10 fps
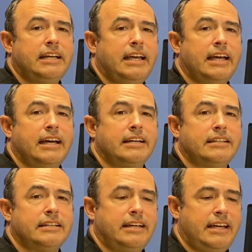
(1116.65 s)

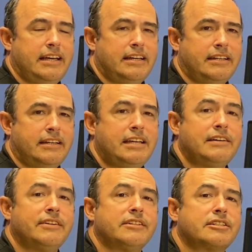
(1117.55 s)
and a
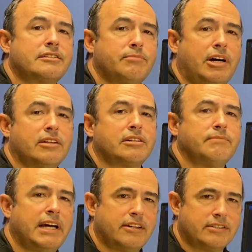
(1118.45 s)
even smaller
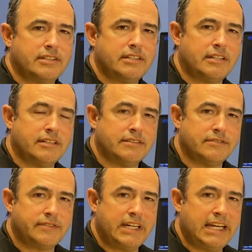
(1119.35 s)
amount of
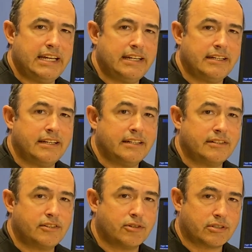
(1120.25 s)
a
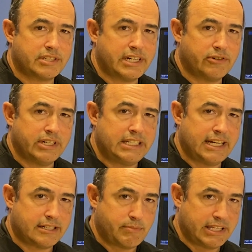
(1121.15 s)
corticosteroid
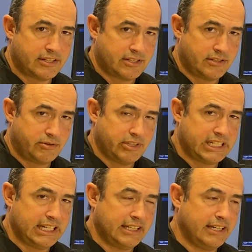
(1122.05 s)
dexamethasone. So we're
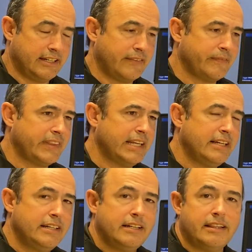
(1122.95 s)
looking at
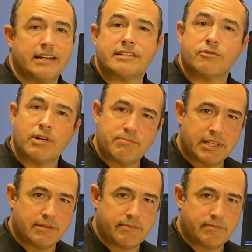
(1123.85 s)
less than
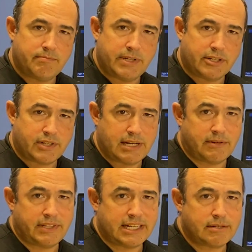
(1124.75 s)
1 milligram
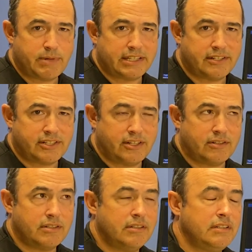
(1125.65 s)
of
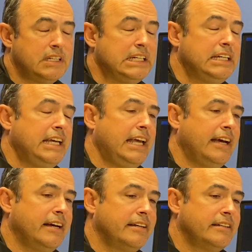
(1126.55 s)
dexamethasone
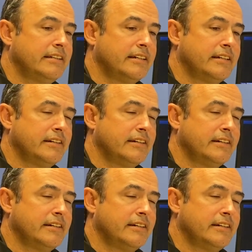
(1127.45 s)
and